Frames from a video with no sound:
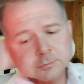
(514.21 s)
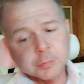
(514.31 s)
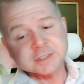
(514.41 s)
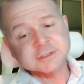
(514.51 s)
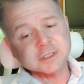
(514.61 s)
But
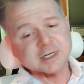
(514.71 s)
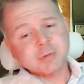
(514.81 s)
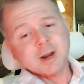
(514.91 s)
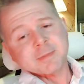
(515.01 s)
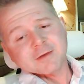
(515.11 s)
you still need to
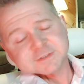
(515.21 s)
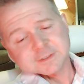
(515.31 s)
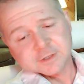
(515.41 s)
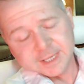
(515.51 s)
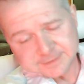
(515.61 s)
prep every
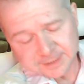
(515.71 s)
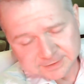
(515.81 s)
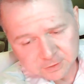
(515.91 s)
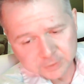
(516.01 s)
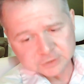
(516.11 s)
single case like it's
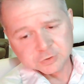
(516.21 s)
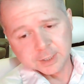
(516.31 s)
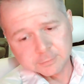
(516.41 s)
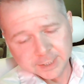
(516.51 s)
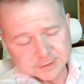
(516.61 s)
going to trial,
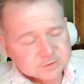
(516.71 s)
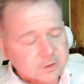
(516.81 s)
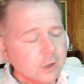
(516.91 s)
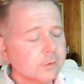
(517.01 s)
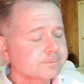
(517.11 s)
right?
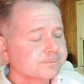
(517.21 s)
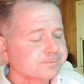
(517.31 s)
So,